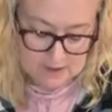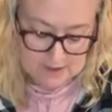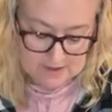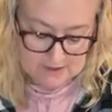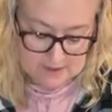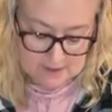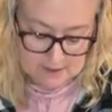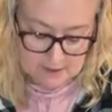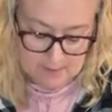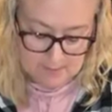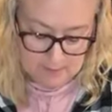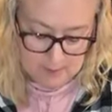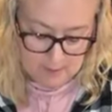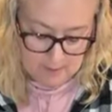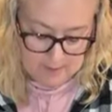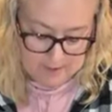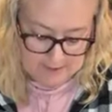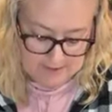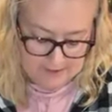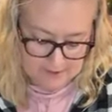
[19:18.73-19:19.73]
she's in an
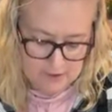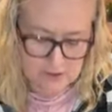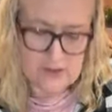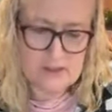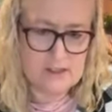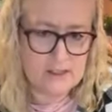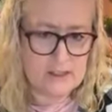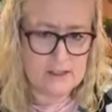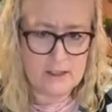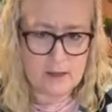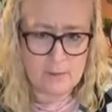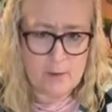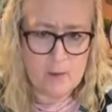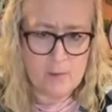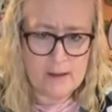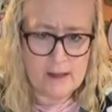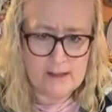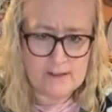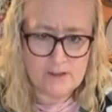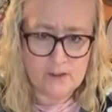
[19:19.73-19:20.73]
immobilizer. You're still in the
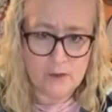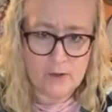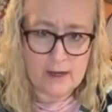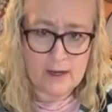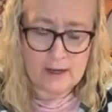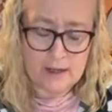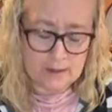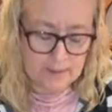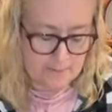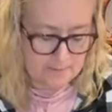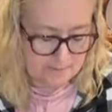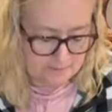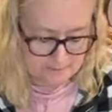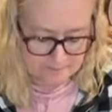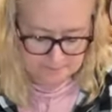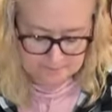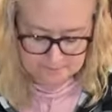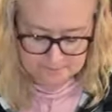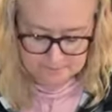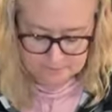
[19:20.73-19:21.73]
immobilizer, right, Kim?